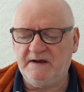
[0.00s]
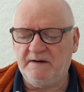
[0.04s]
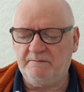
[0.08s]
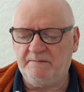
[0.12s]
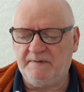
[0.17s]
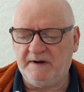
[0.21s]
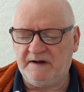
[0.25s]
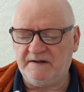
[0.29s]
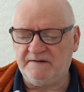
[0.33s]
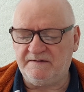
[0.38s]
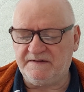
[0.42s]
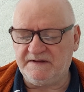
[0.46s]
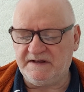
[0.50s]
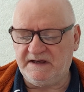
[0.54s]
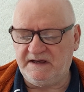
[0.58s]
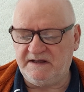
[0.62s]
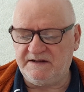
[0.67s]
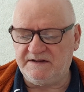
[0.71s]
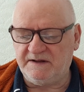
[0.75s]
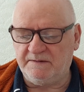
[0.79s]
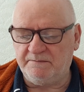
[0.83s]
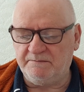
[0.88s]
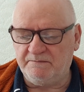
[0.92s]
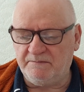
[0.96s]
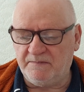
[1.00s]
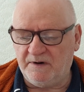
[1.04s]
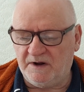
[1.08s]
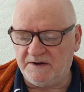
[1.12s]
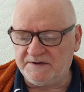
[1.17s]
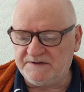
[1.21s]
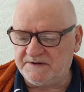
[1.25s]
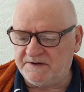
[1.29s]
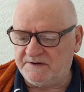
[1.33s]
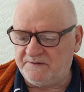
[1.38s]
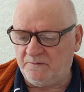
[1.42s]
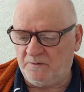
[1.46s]
but the
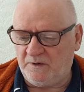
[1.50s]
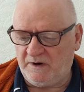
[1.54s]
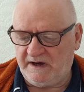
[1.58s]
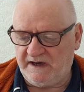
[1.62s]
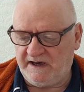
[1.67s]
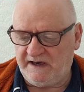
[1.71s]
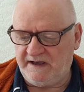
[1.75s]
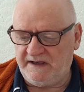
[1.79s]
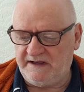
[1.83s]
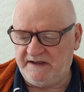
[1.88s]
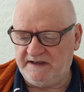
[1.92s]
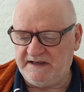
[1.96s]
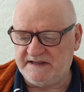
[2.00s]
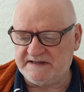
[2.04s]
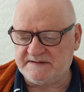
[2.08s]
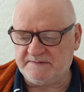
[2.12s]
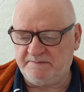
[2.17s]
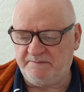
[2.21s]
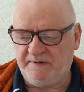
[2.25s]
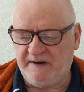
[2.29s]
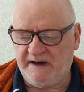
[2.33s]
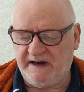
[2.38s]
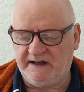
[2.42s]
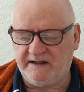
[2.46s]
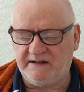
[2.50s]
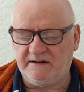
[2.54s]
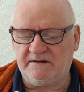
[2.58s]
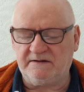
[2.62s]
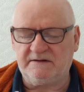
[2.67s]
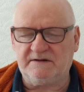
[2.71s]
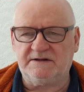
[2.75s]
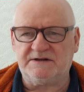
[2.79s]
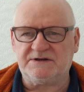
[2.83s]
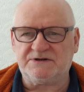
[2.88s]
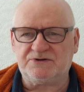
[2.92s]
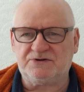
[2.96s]
modern way is panel
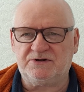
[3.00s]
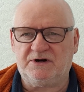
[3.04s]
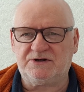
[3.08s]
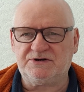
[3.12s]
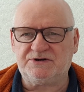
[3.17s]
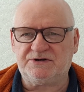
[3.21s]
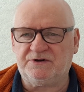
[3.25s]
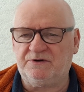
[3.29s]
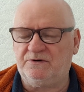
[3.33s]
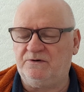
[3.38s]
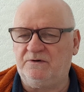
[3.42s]
construction.